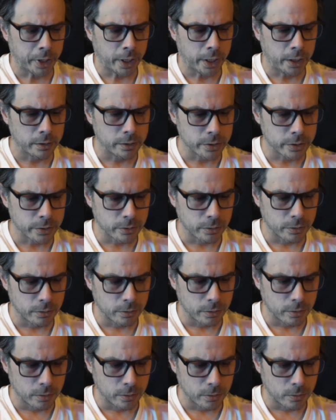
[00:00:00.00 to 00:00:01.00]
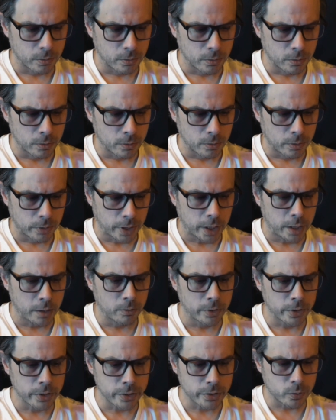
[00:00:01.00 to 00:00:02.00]
but I think
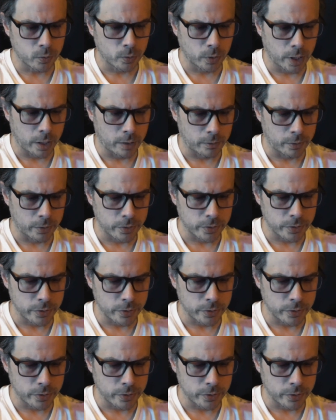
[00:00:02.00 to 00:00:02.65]
it was when I